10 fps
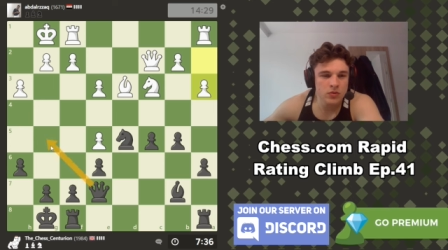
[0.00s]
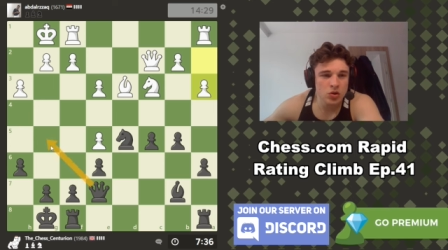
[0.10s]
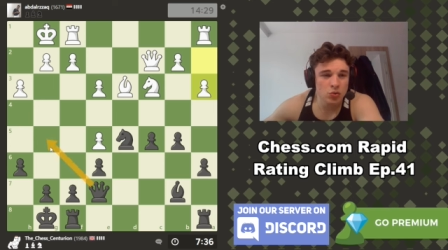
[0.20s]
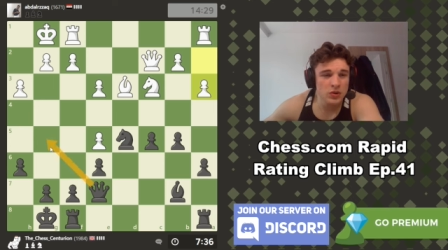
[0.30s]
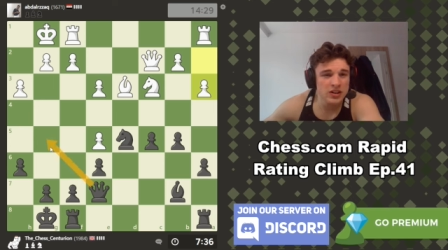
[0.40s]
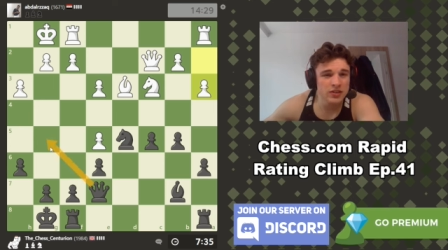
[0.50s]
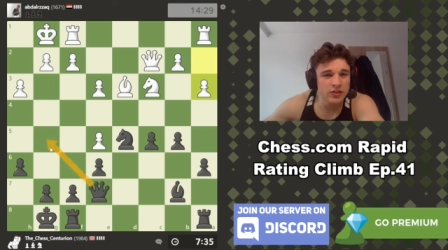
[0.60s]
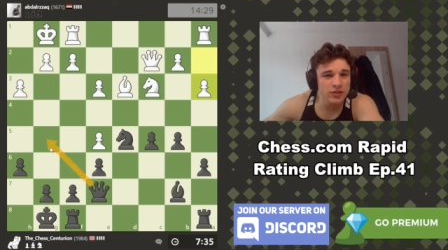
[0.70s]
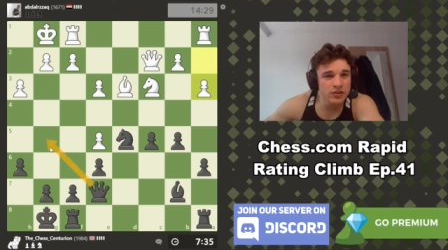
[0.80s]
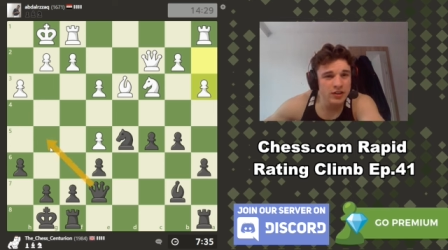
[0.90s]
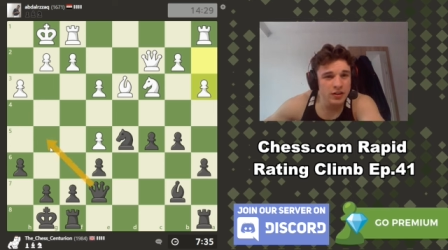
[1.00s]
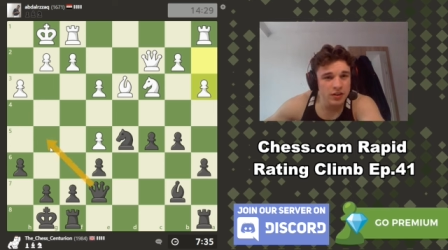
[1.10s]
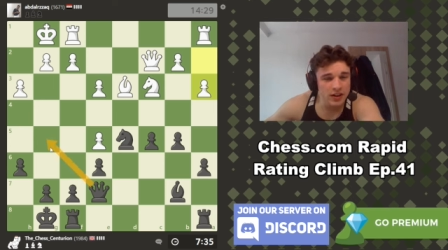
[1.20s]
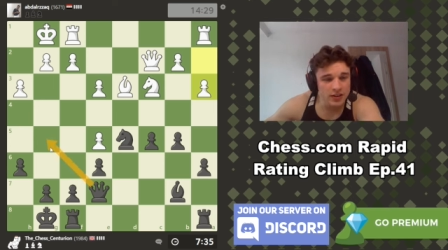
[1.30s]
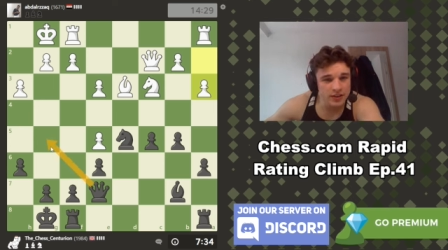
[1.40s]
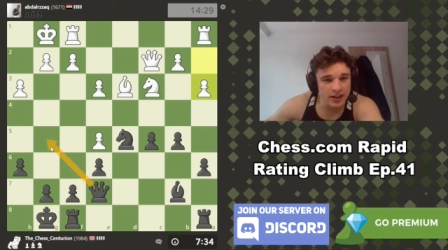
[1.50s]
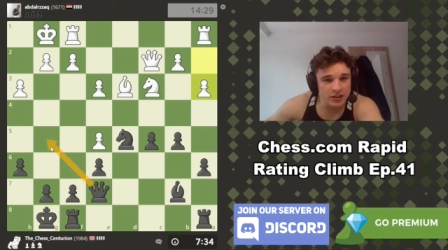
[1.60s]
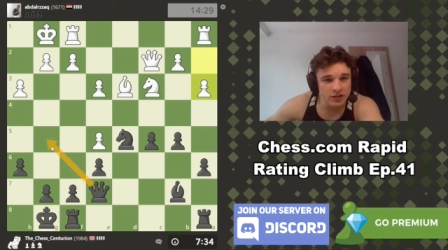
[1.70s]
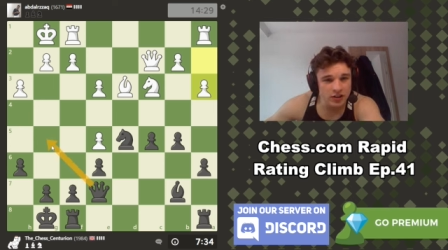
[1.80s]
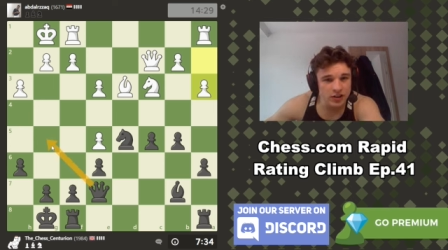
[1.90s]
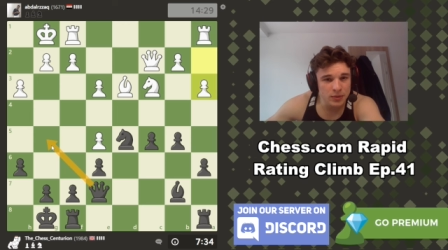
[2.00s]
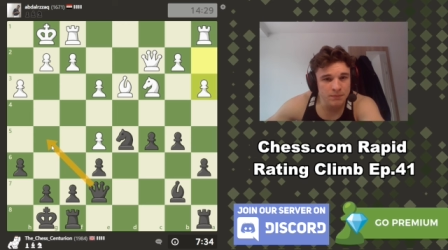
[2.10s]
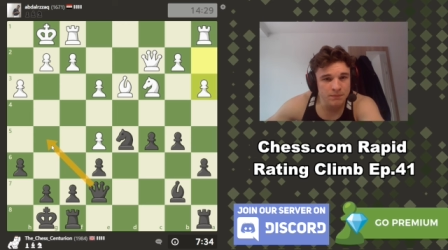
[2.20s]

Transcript: Could we consider this, actually?